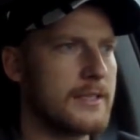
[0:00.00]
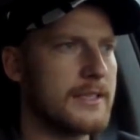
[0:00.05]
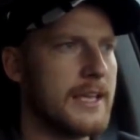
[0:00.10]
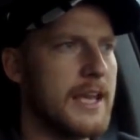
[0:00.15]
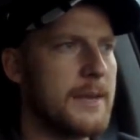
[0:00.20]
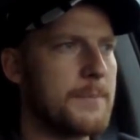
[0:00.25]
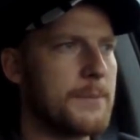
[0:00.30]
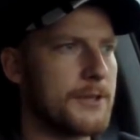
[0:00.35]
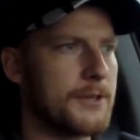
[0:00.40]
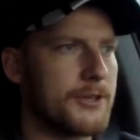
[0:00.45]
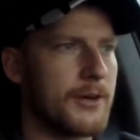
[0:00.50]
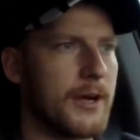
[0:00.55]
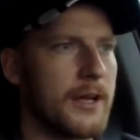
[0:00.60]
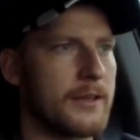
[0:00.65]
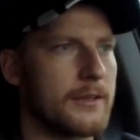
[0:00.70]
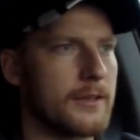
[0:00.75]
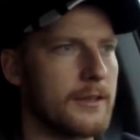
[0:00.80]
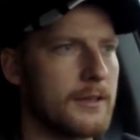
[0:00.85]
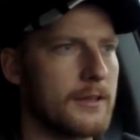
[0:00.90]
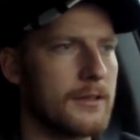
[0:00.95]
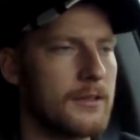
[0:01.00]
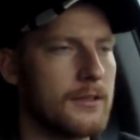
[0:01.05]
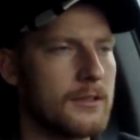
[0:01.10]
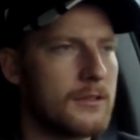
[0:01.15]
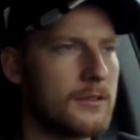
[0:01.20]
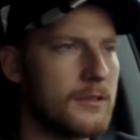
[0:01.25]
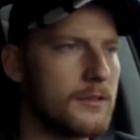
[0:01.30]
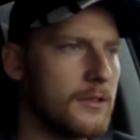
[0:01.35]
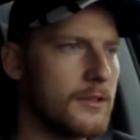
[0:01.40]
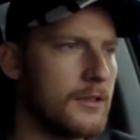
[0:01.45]
camper trailer,
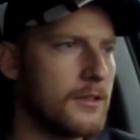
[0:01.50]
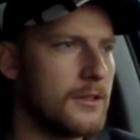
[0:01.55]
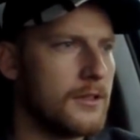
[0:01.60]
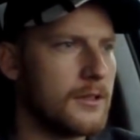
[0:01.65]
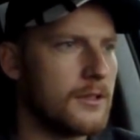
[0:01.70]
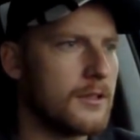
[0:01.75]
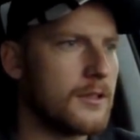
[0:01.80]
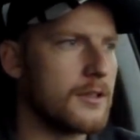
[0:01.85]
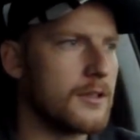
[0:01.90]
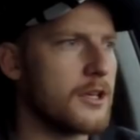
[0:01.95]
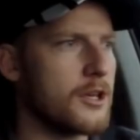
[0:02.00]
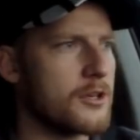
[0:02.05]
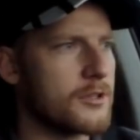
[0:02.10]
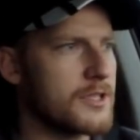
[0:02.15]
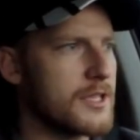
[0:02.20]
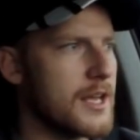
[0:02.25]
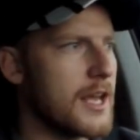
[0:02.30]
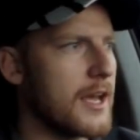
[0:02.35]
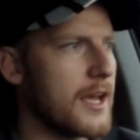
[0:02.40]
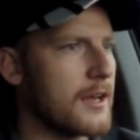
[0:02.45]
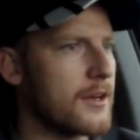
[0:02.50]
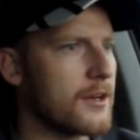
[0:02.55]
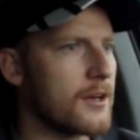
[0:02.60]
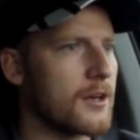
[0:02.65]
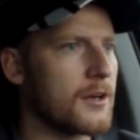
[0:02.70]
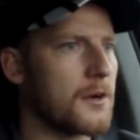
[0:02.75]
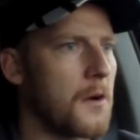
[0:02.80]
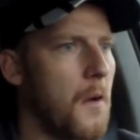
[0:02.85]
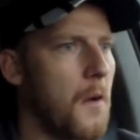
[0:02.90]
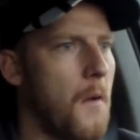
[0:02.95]
gooseneck
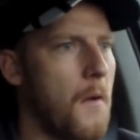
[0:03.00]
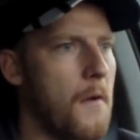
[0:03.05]
or